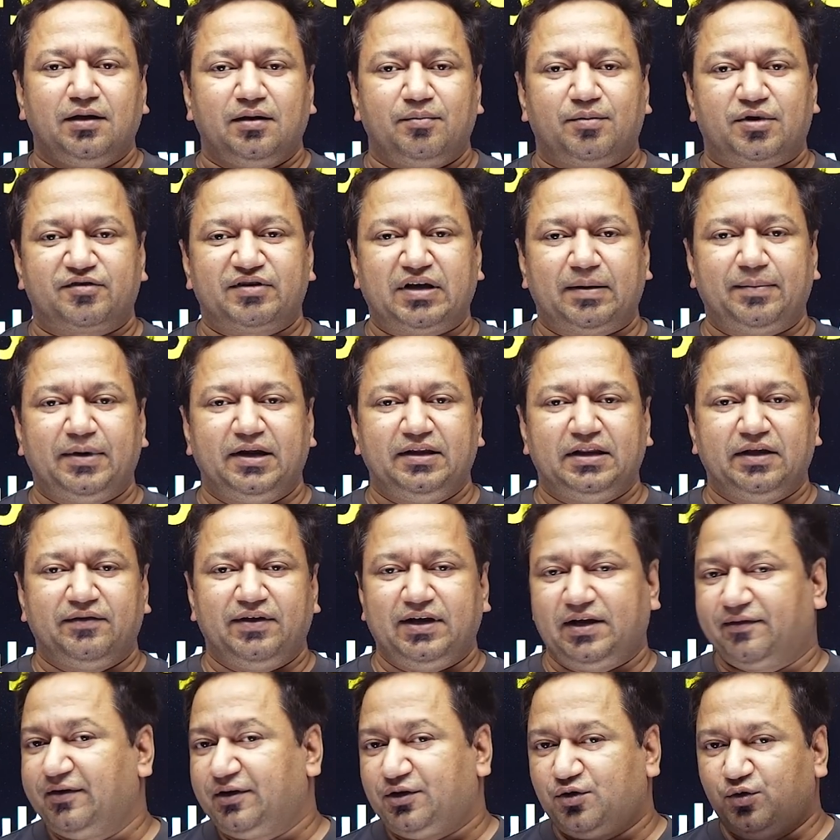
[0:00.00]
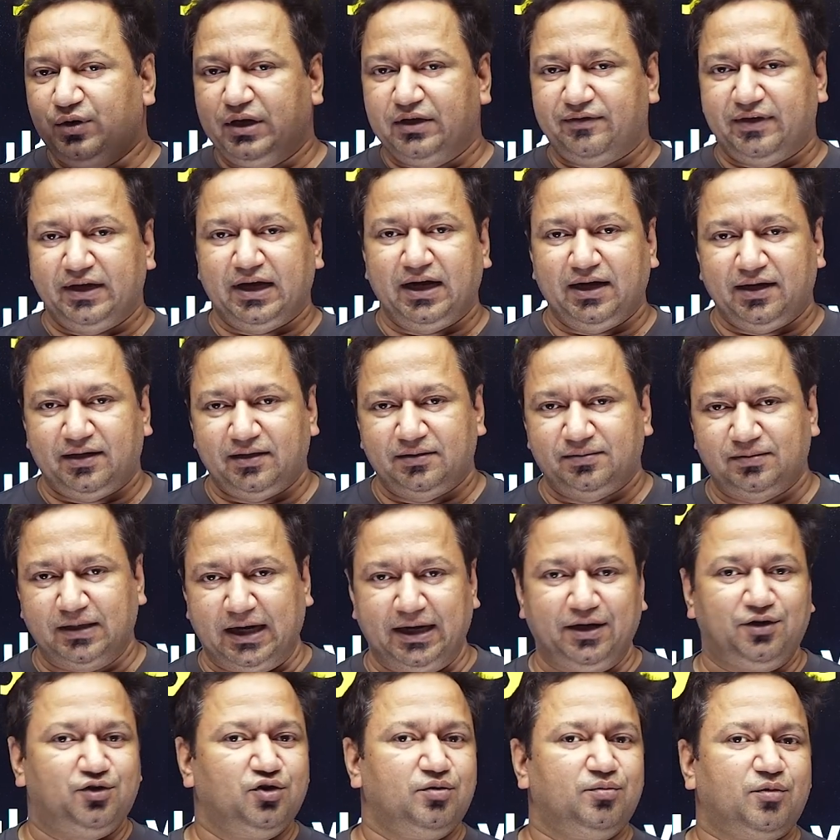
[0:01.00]
Probably they will give two difficult
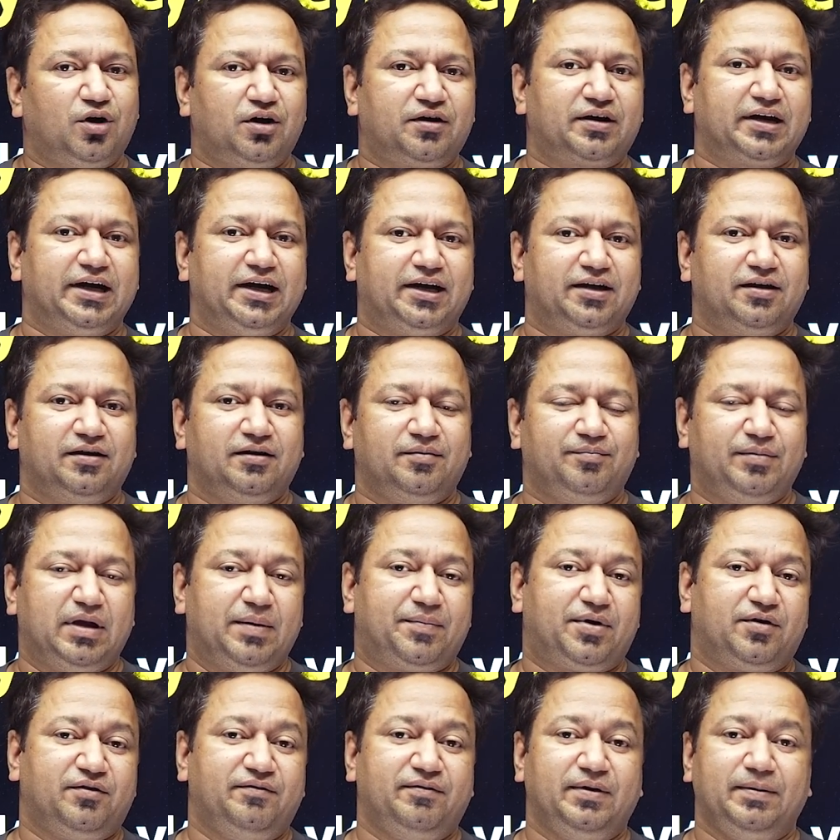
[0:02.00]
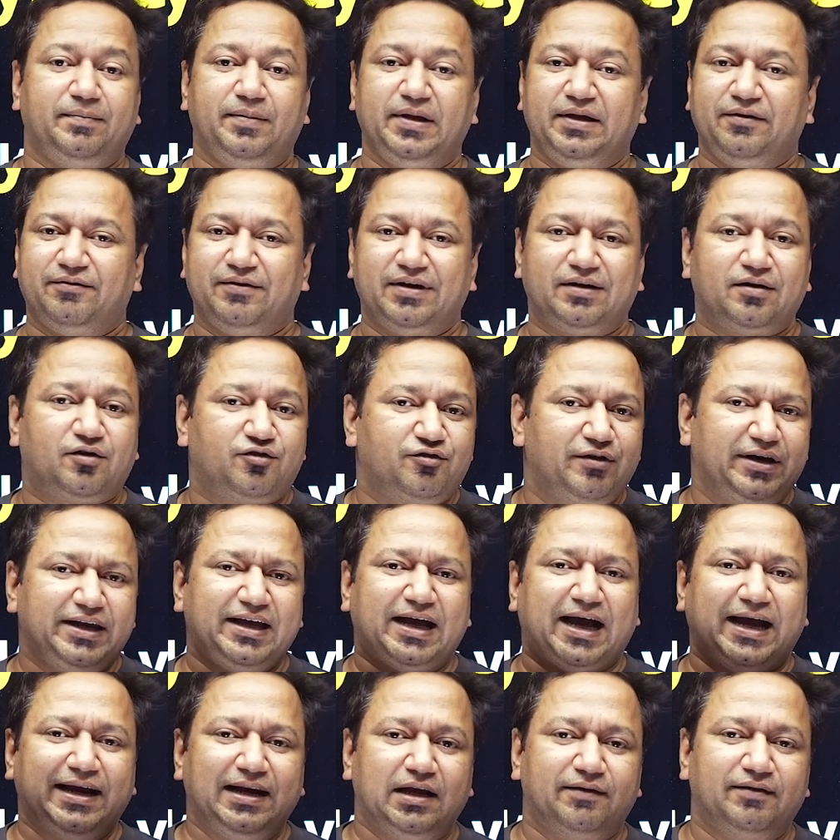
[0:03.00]
and two moderate. Paper will be very
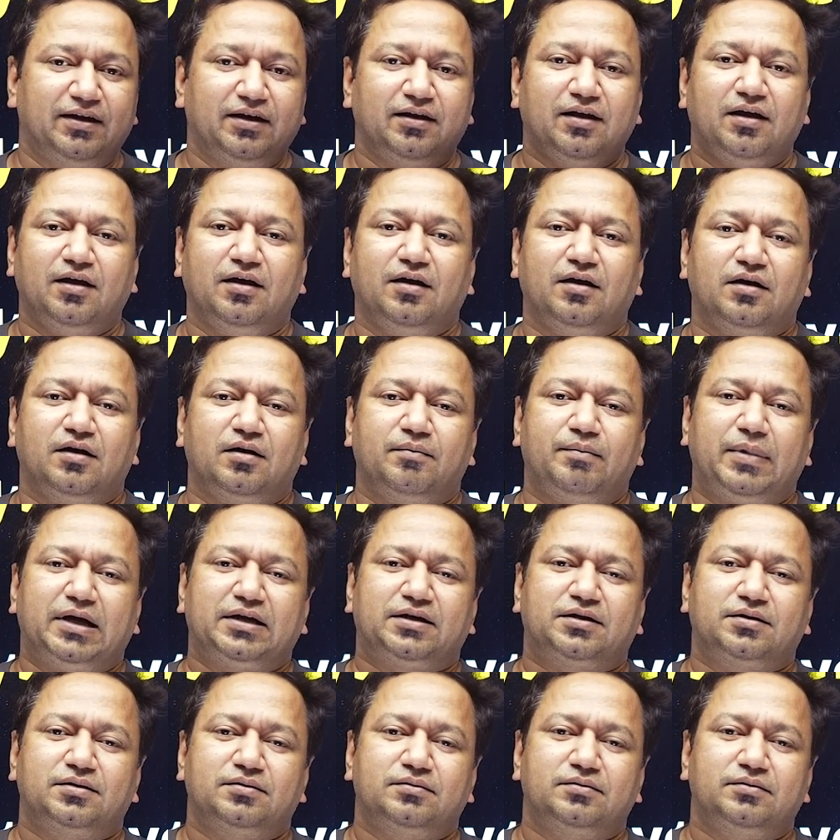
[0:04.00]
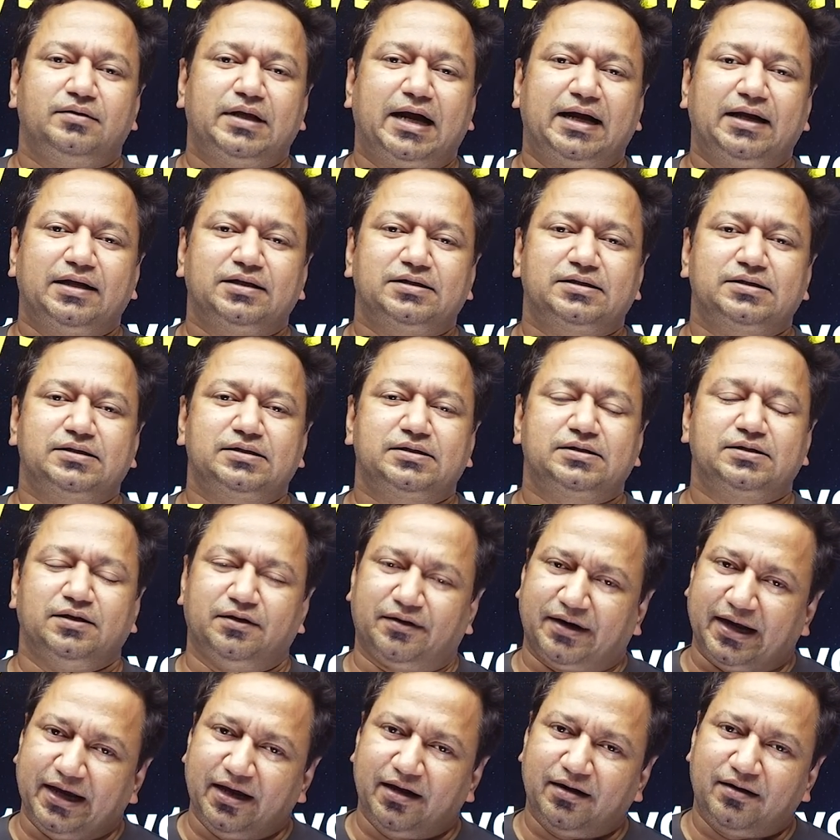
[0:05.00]
high level, but that is
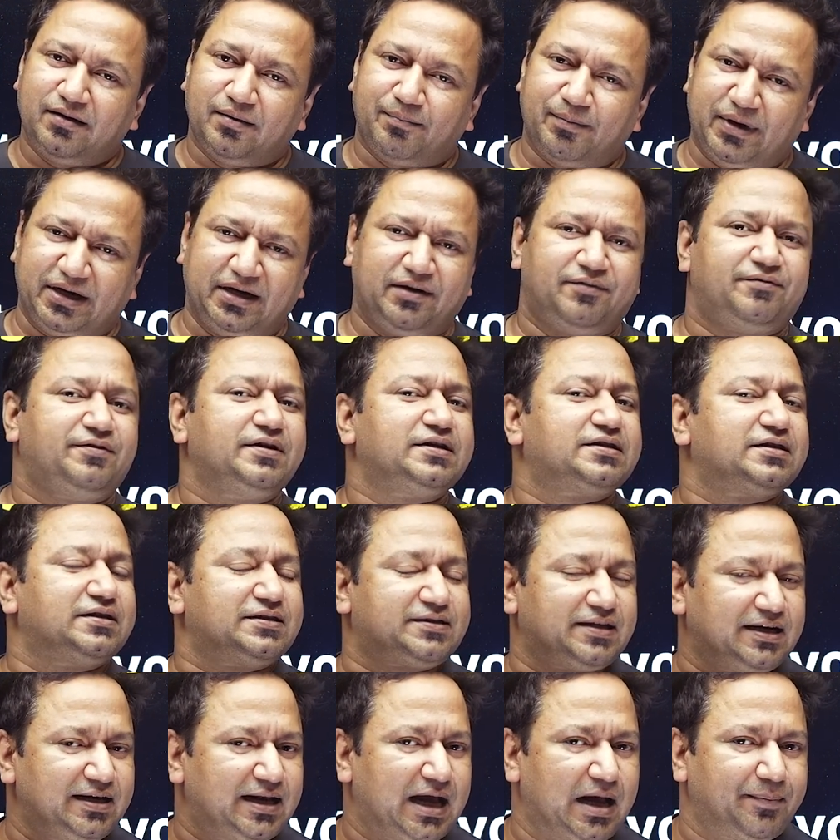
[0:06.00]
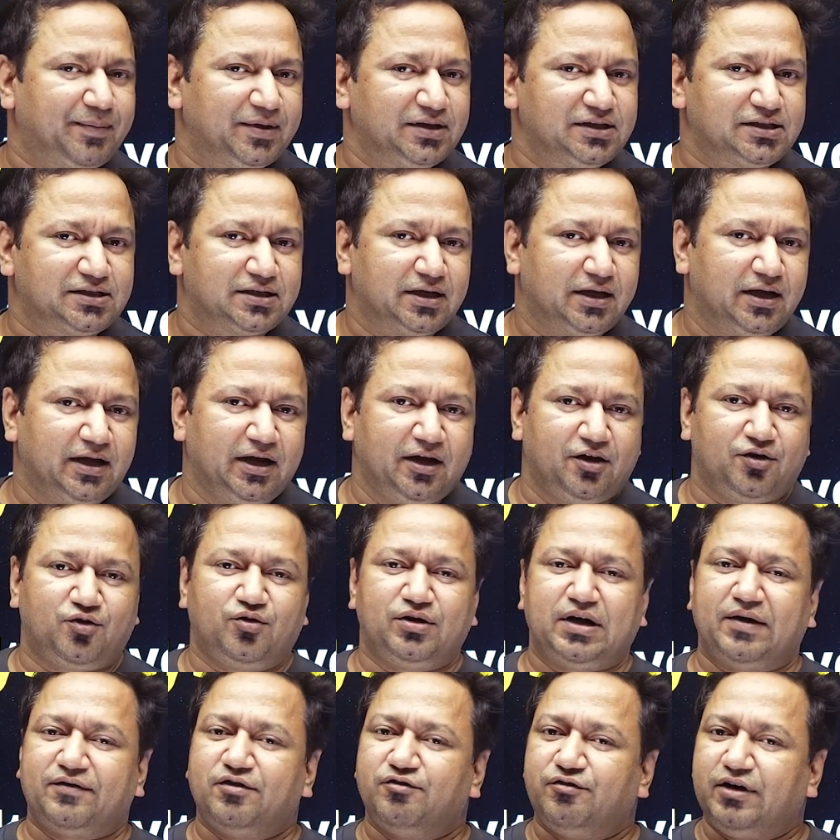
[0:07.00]
rare. But if it still happens, you
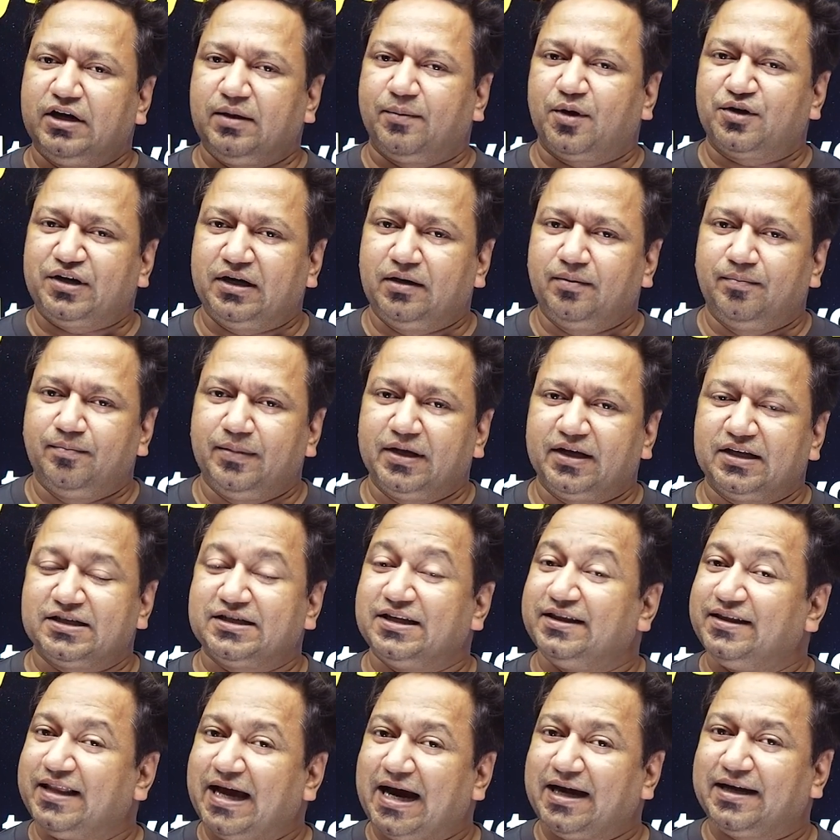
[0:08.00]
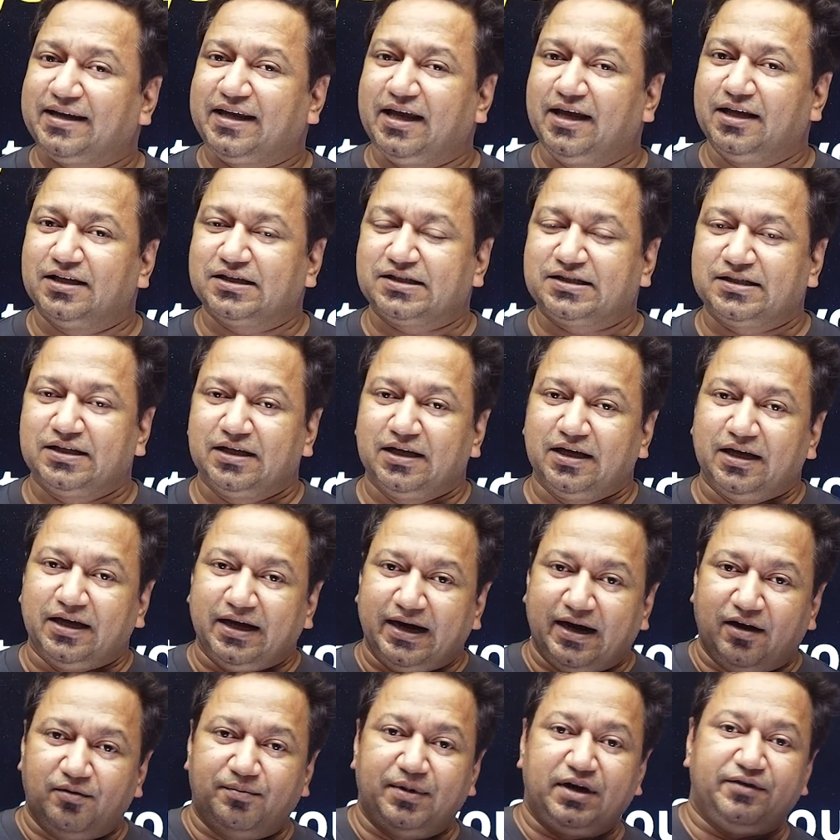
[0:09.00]
don't have to worry about it, because in that case,
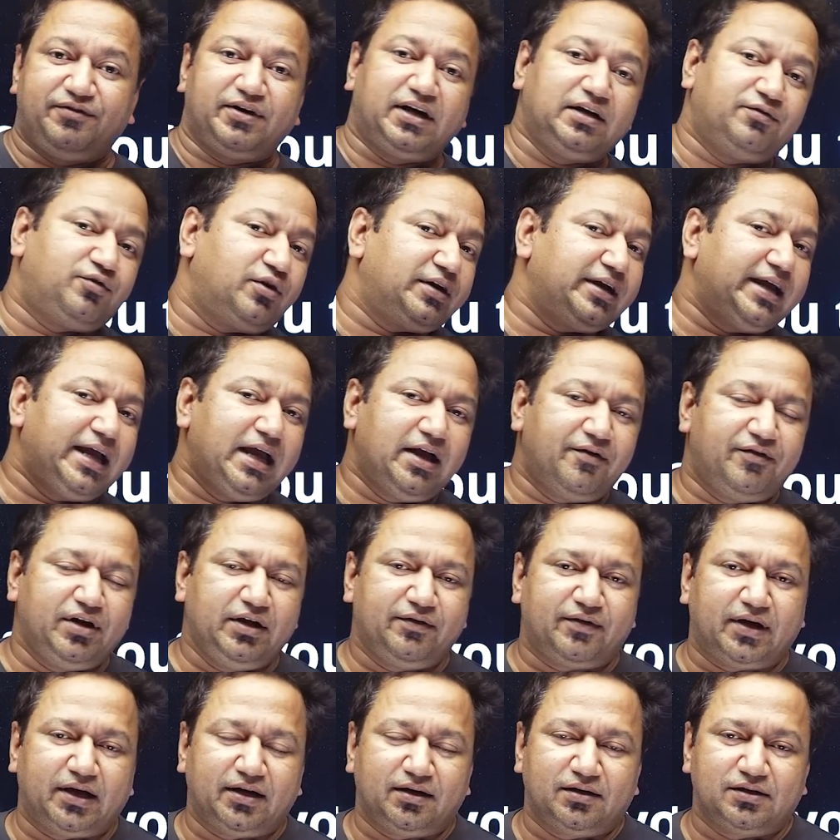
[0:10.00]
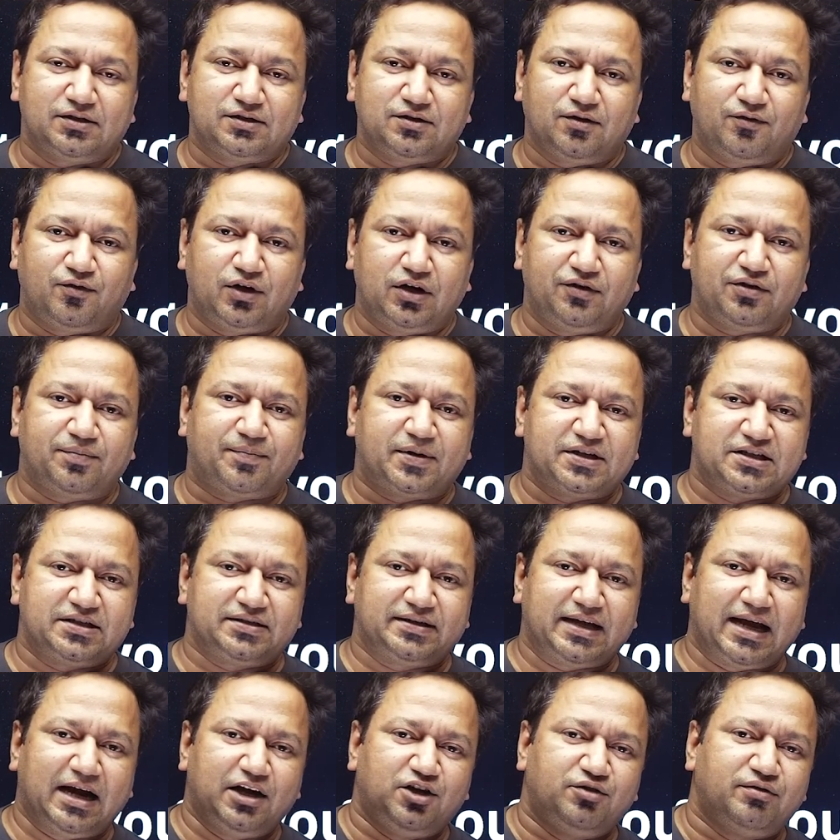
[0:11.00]
it will be difficult for everyone. So whatever
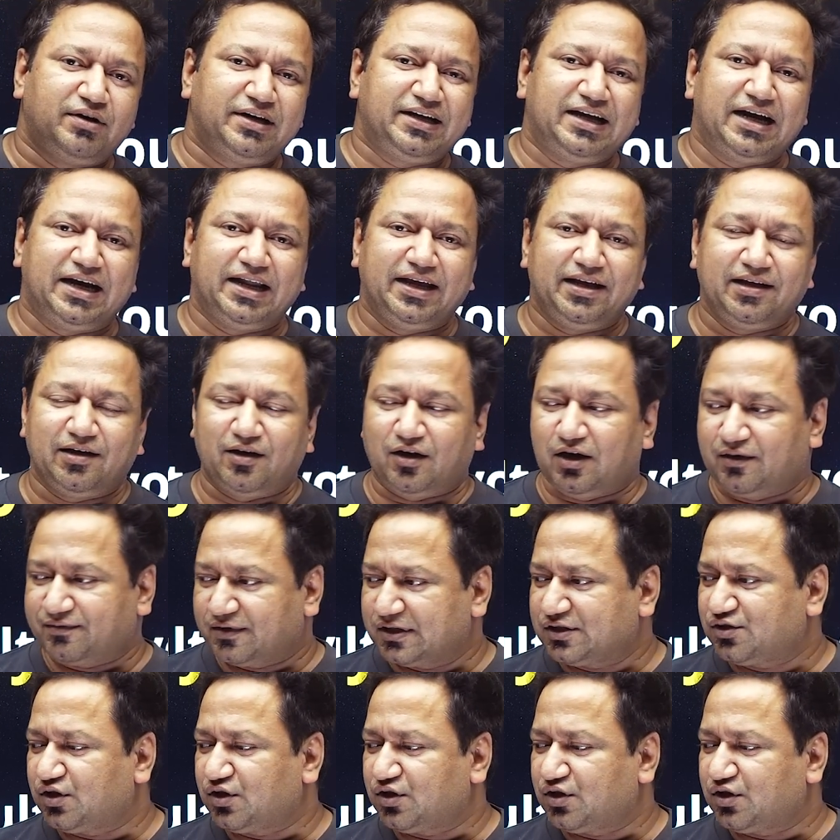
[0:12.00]
percentile you are getting after